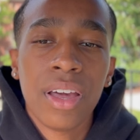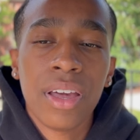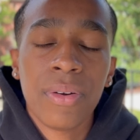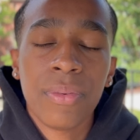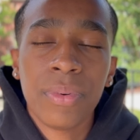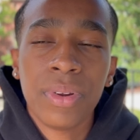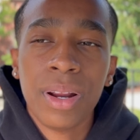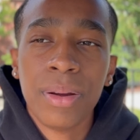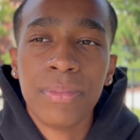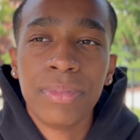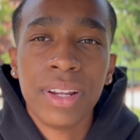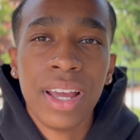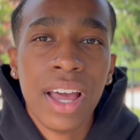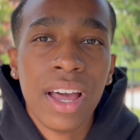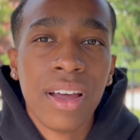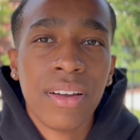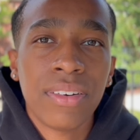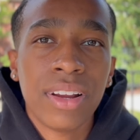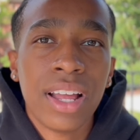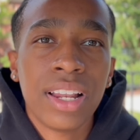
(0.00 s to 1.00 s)
when I'm
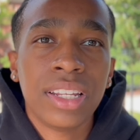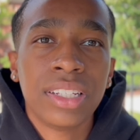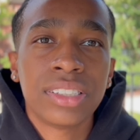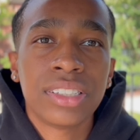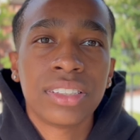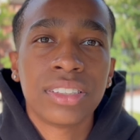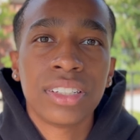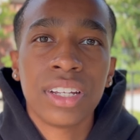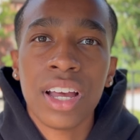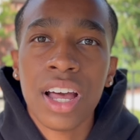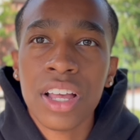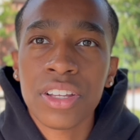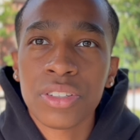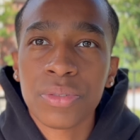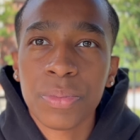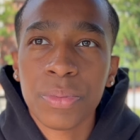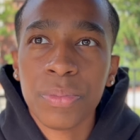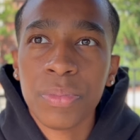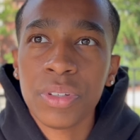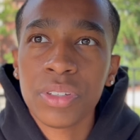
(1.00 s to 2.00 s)
down, I listen to
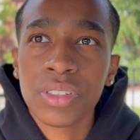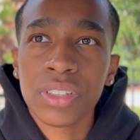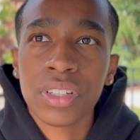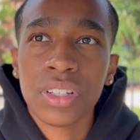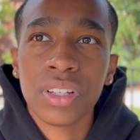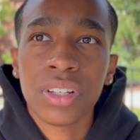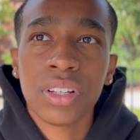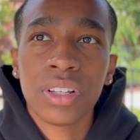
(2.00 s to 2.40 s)
gospel music.